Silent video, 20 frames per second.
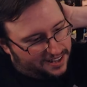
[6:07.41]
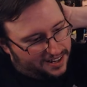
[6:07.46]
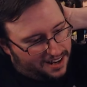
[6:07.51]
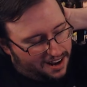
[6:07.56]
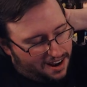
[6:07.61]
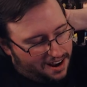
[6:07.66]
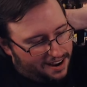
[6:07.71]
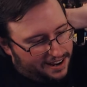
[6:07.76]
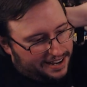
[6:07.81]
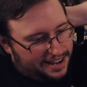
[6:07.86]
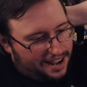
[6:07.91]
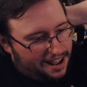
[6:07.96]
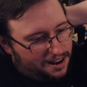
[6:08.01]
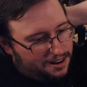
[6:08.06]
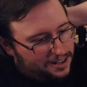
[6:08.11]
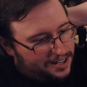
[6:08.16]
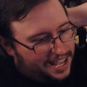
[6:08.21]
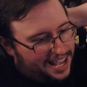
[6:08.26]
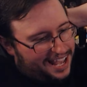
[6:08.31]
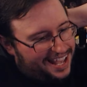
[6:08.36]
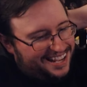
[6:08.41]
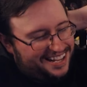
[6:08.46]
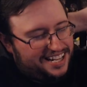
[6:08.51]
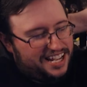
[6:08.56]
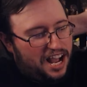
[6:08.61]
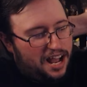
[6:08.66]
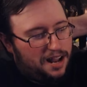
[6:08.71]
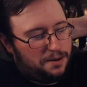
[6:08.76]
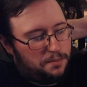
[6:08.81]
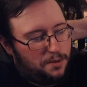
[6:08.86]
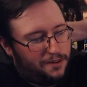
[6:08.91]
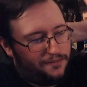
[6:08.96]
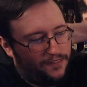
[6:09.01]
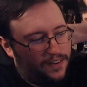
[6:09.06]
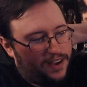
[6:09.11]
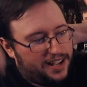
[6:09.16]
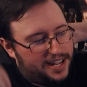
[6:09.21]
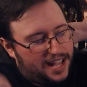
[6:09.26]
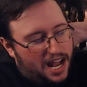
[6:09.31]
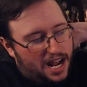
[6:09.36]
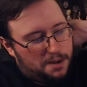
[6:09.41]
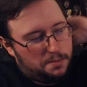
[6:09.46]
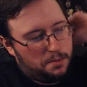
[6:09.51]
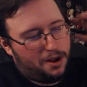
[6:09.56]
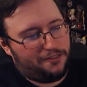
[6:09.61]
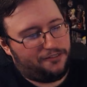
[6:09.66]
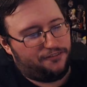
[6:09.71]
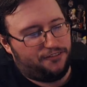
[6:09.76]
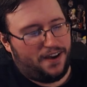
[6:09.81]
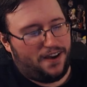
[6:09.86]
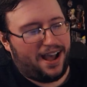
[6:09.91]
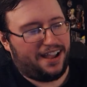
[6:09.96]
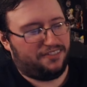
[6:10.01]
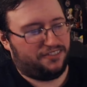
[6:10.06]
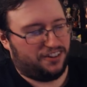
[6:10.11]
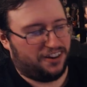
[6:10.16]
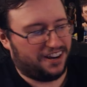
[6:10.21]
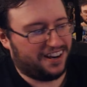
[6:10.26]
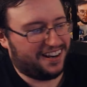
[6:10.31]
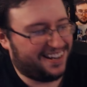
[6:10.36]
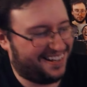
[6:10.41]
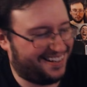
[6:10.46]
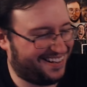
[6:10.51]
all right, got, got him off. Got him off Fiverr.